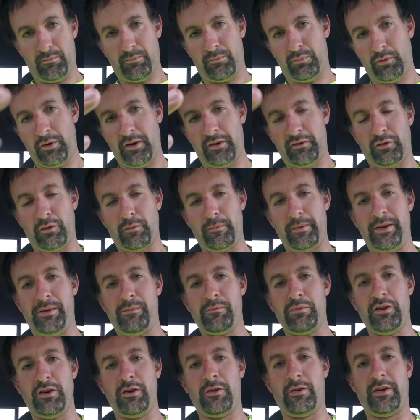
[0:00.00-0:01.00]
pressure being
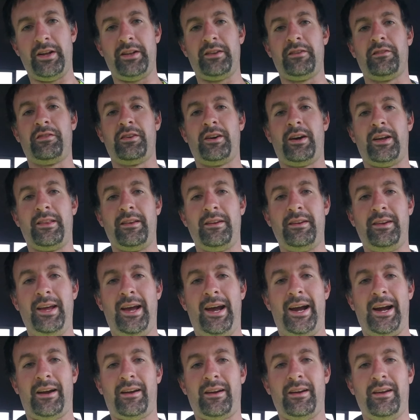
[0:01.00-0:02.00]
blown out the side of the
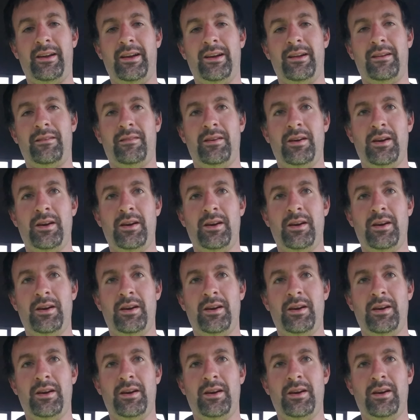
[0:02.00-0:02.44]
deck, and